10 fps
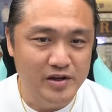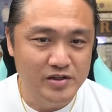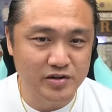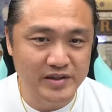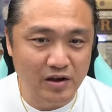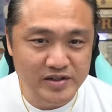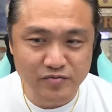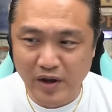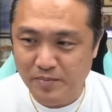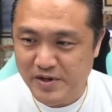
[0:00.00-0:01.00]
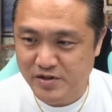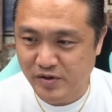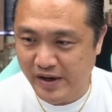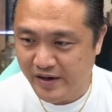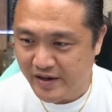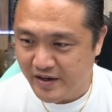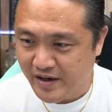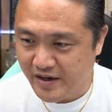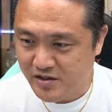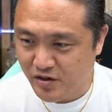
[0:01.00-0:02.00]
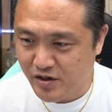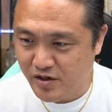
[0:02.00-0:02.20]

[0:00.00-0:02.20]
So 1,001 means what? It is going